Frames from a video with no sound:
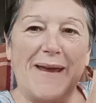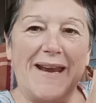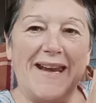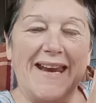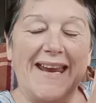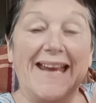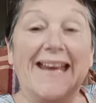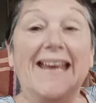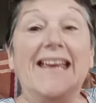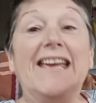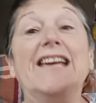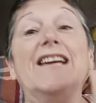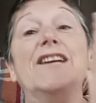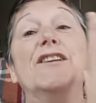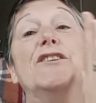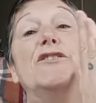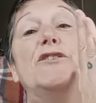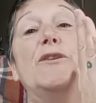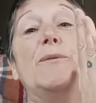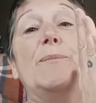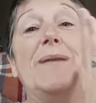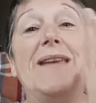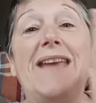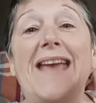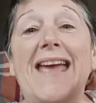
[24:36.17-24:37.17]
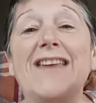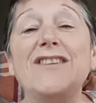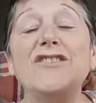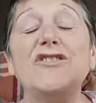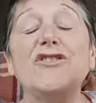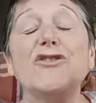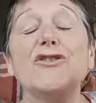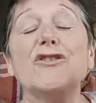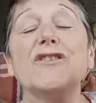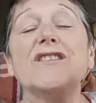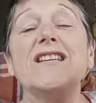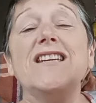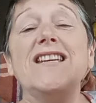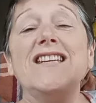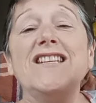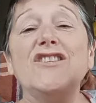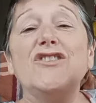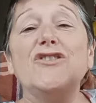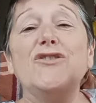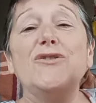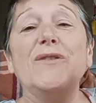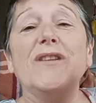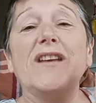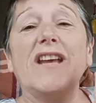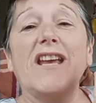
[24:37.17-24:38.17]
Penny. To be entered
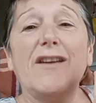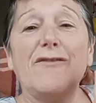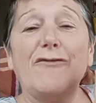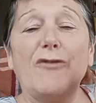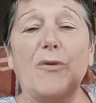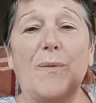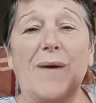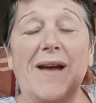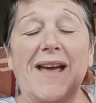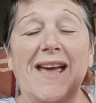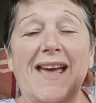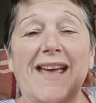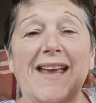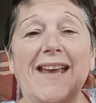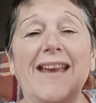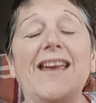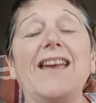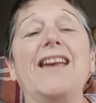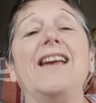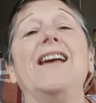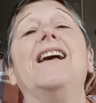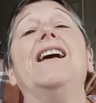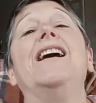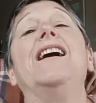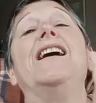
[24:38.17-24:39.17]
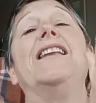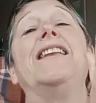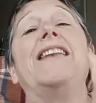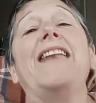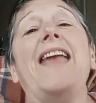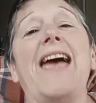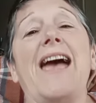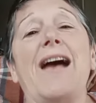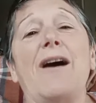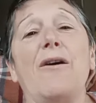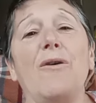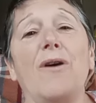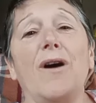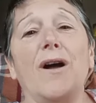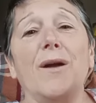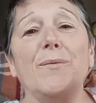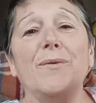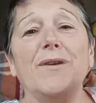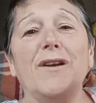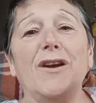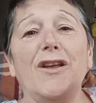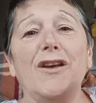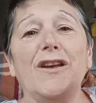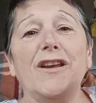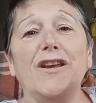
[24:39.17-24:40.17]
into the giveaway, now I
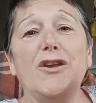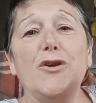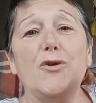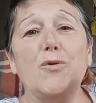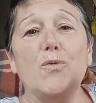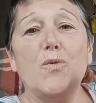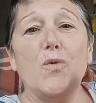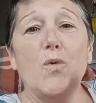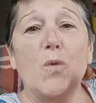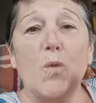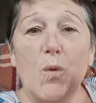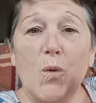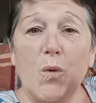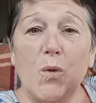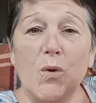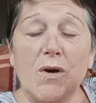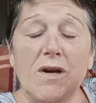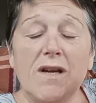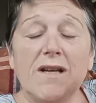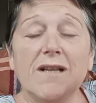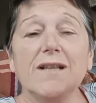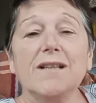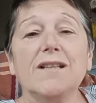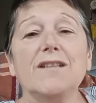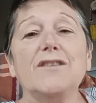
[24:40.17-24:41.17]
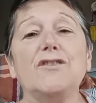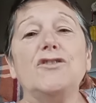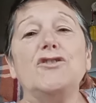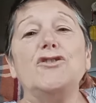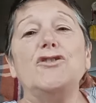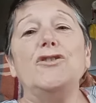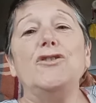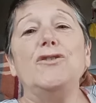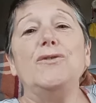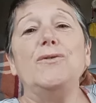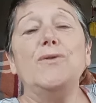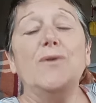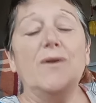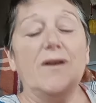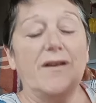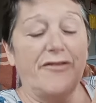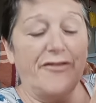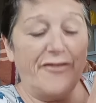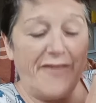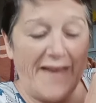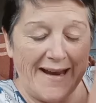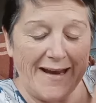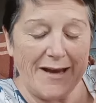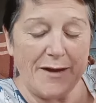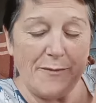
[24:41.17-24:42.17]
would like you all to
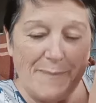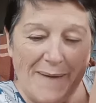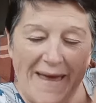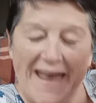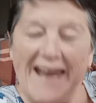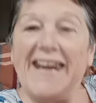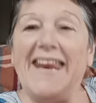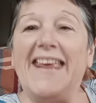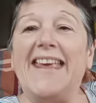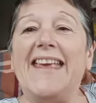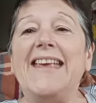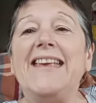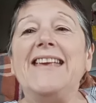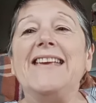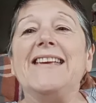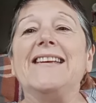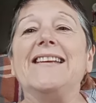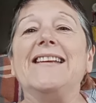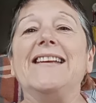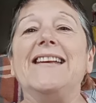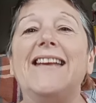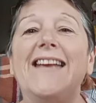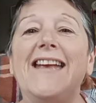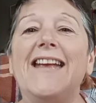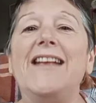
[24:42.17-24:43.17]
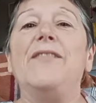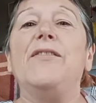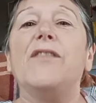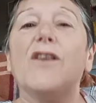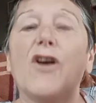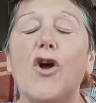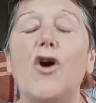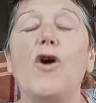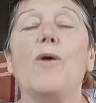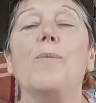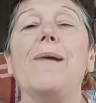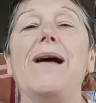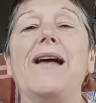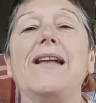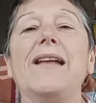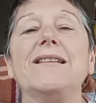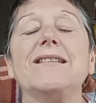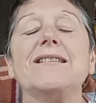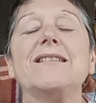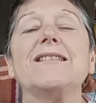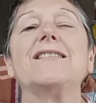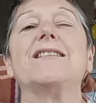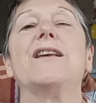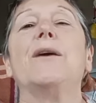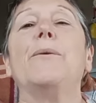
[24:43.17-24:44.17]
thank Penny in the
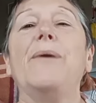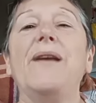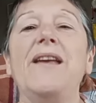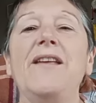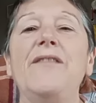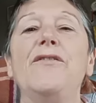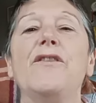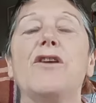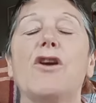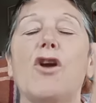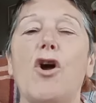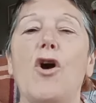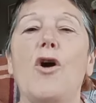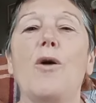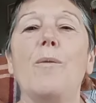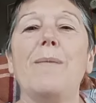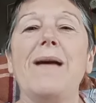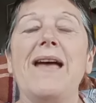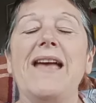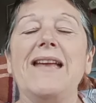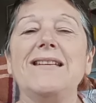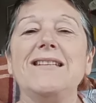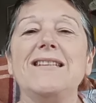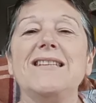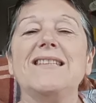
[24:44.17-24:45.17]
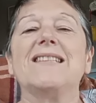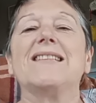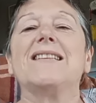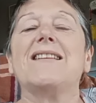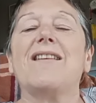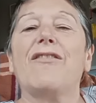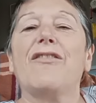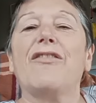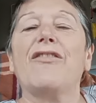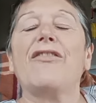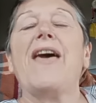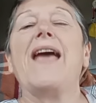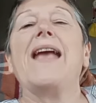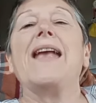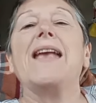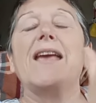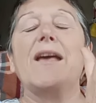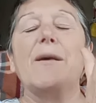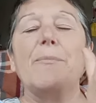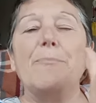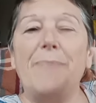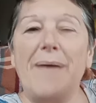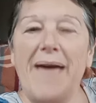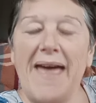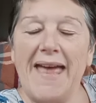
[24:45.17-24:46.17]
comments. So, in the comments, thank
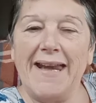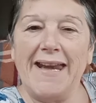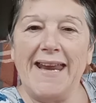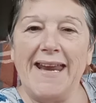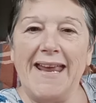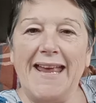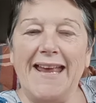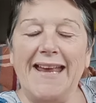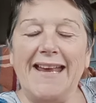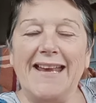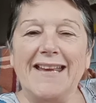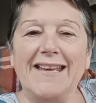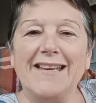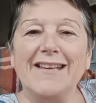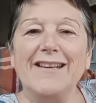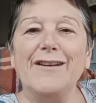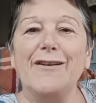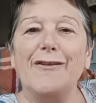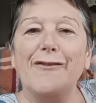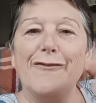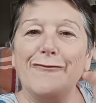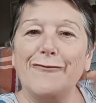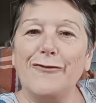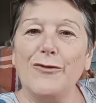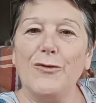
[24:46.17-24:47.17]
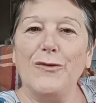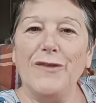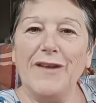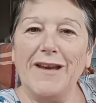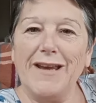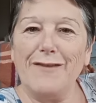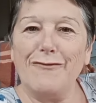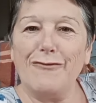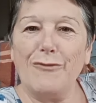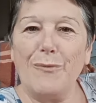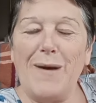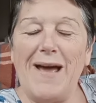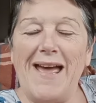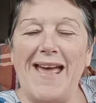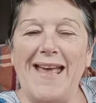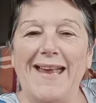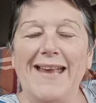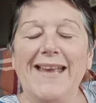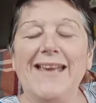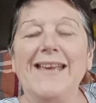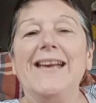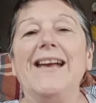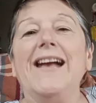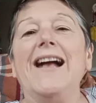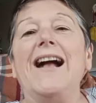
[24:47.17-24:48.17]
Penny for the giveaway.